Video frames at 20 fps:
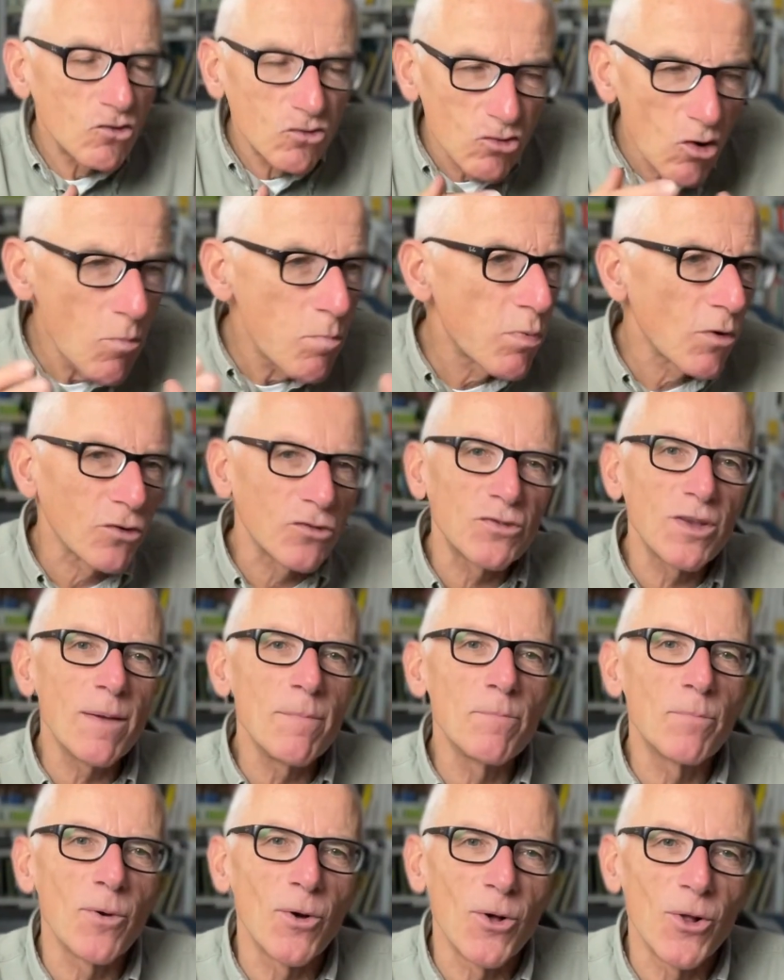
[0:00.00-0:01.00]
Super
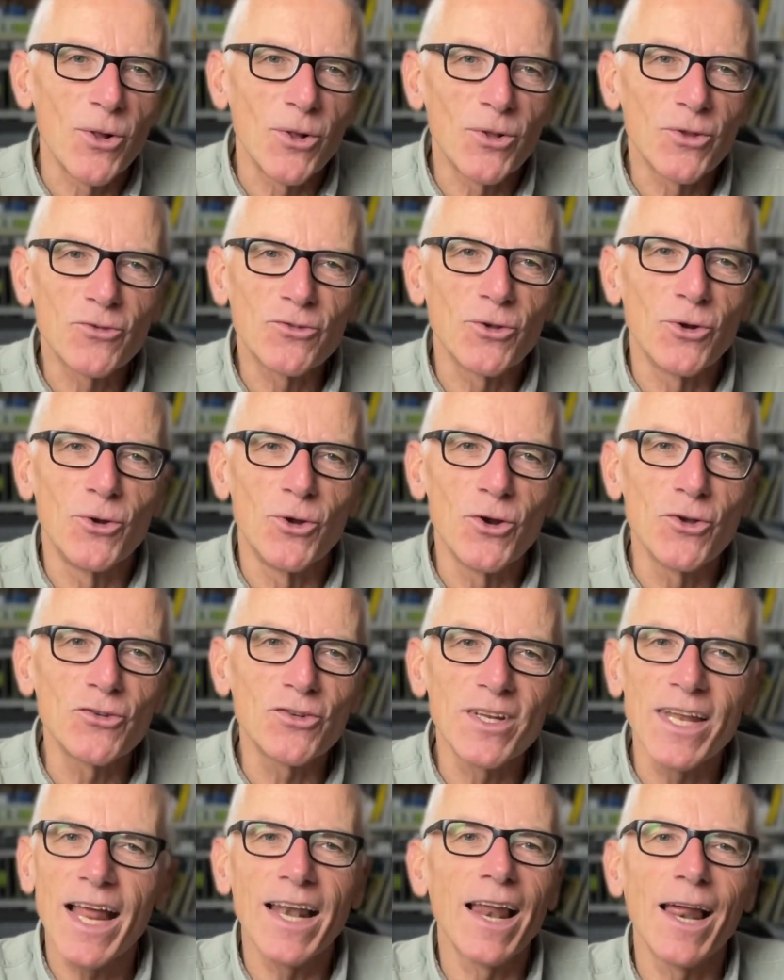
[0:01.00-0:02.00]
simple
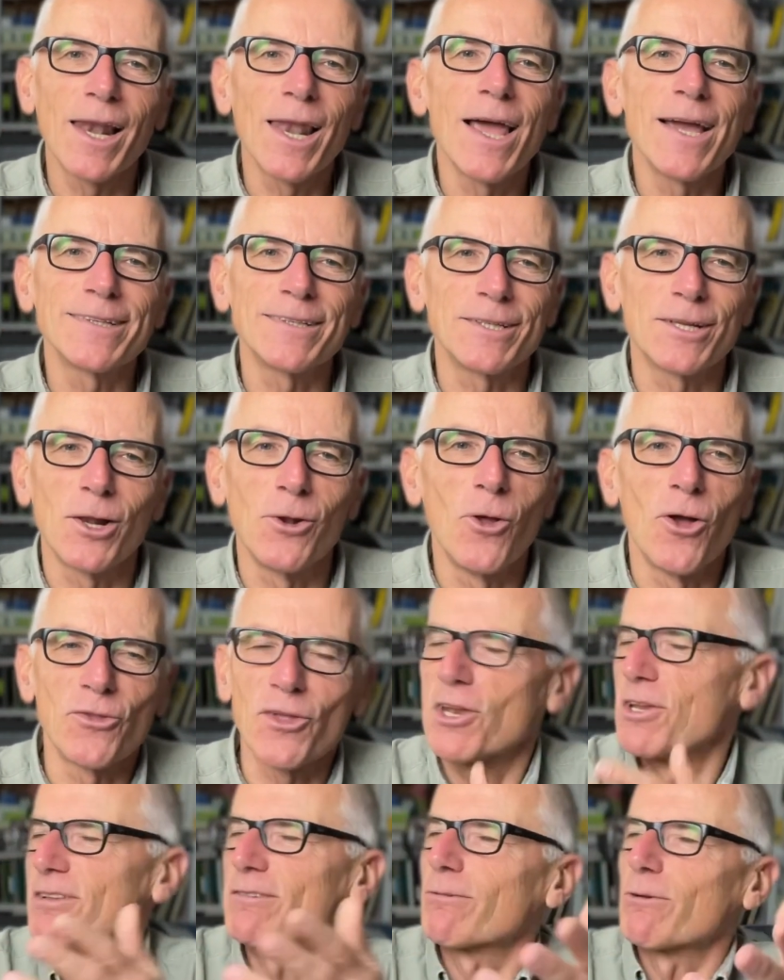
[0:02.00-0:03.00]
solution, and I liked it a lot.
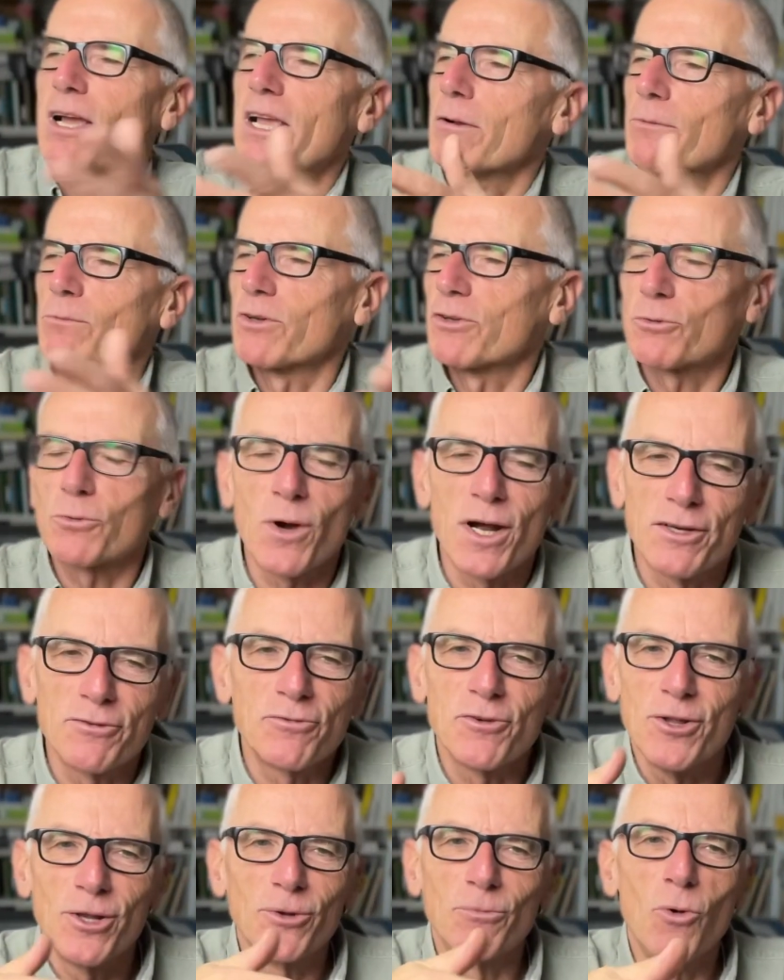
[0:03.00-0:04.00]
And it was quite
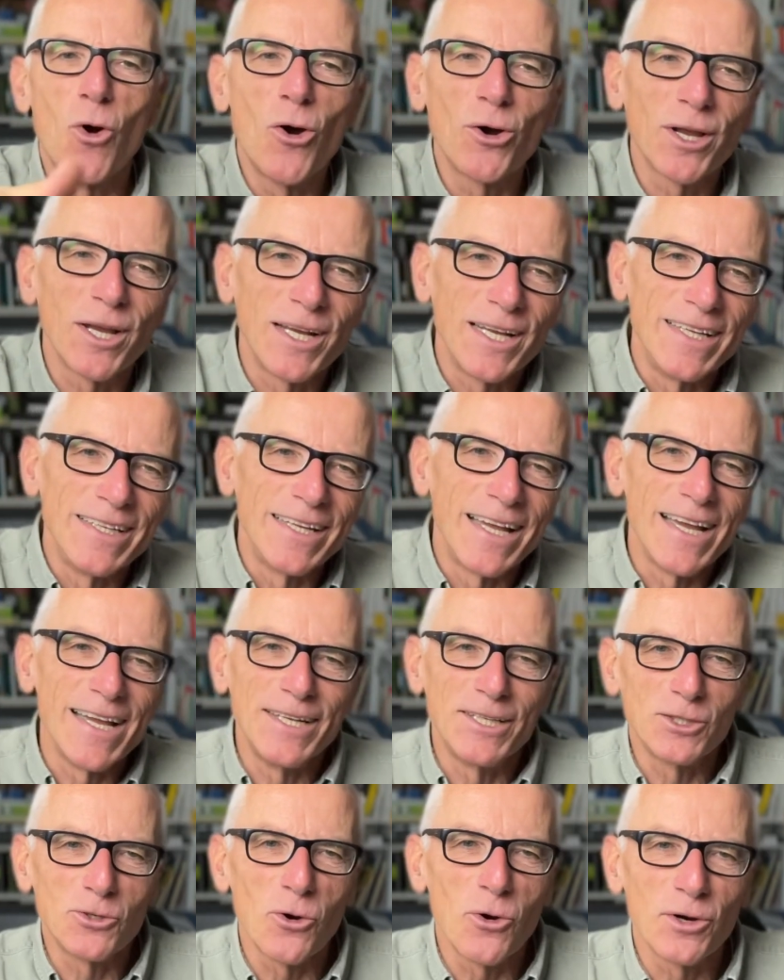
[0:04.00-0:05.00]
fun walking in
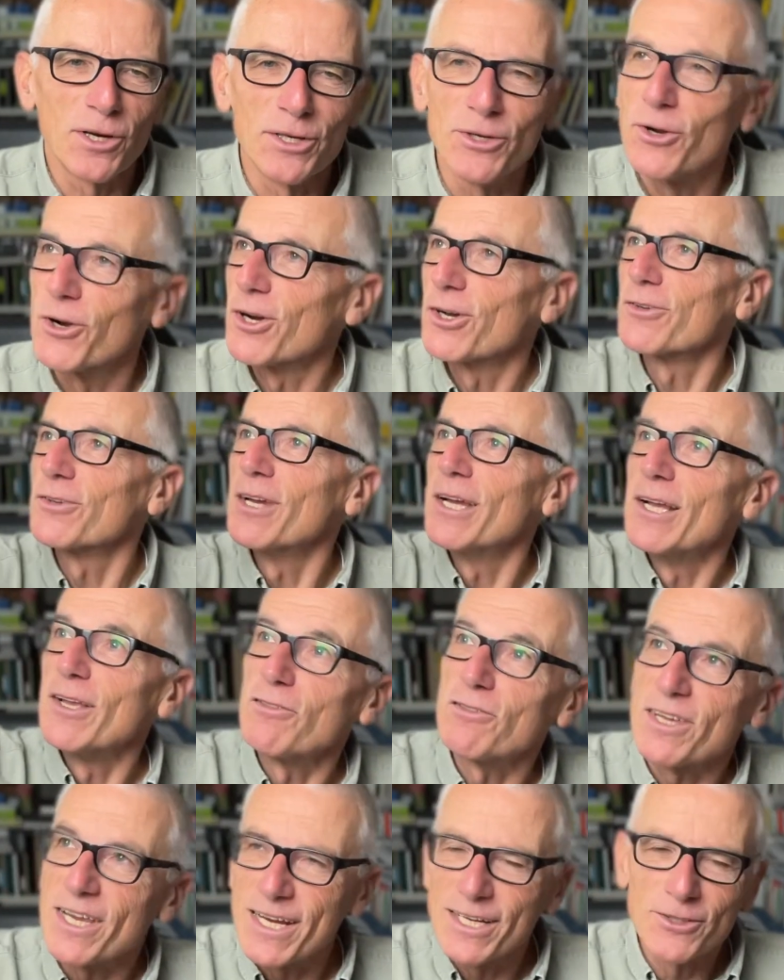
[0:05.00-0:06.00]
the corridors,
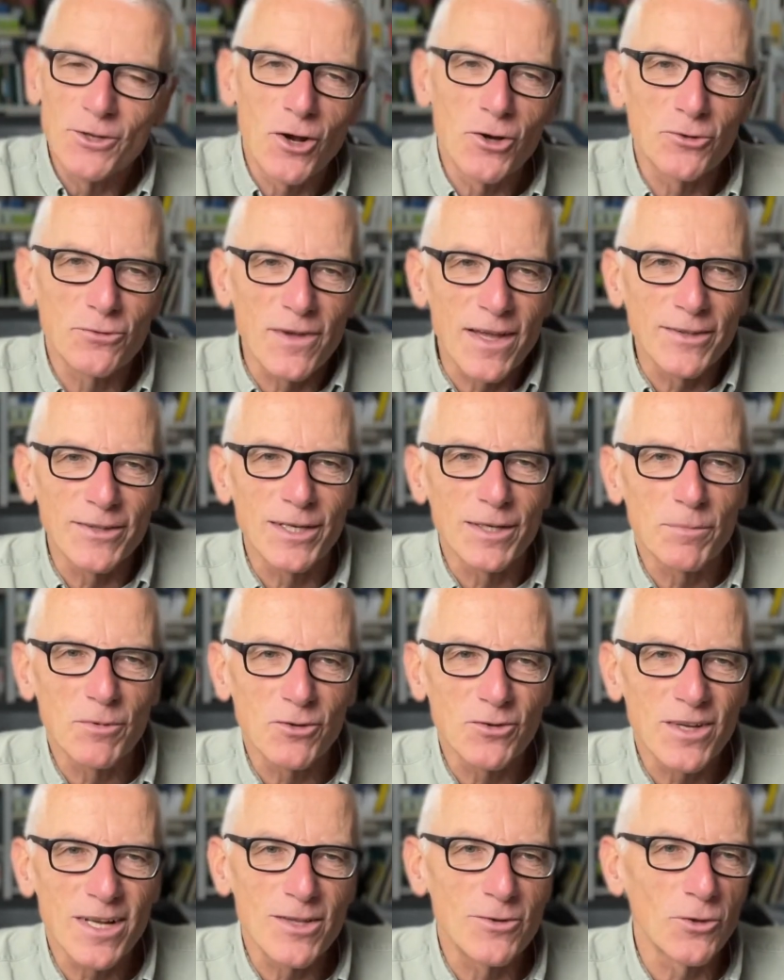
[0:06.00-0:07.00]
seeing those vending
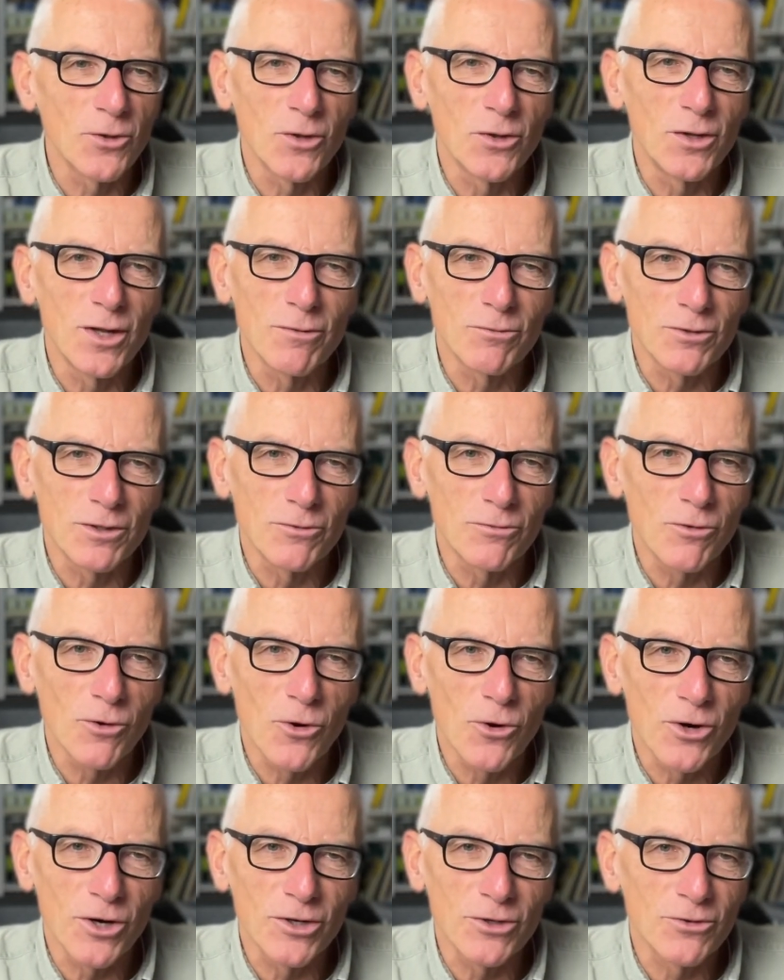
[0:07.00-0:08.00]
machines on the different
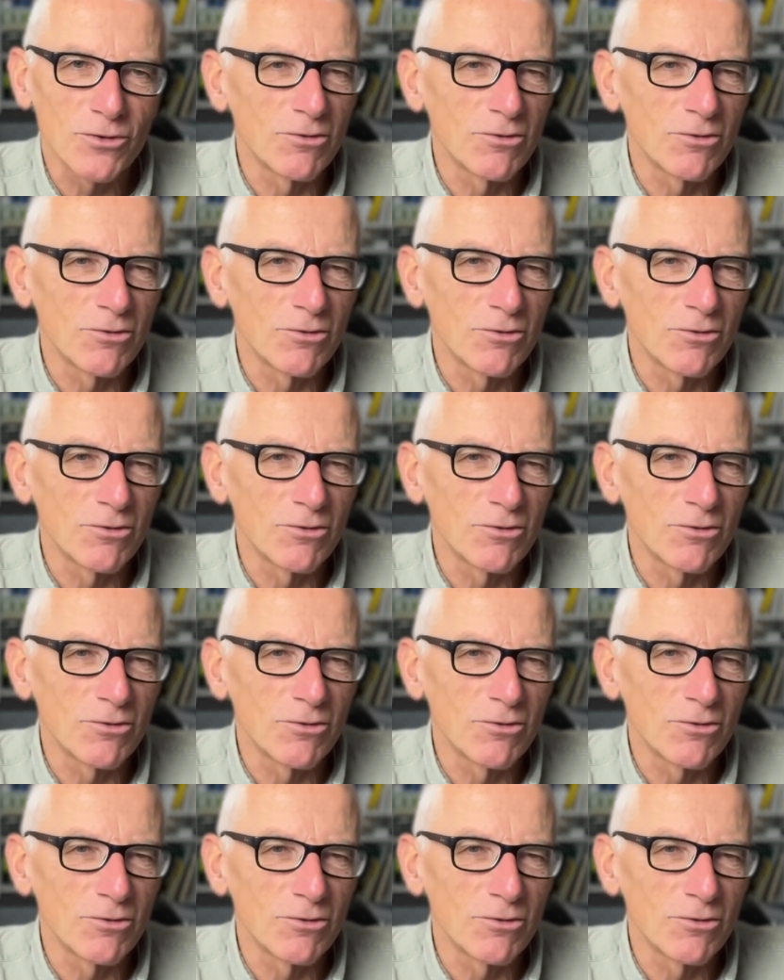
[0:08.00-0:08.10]
floors.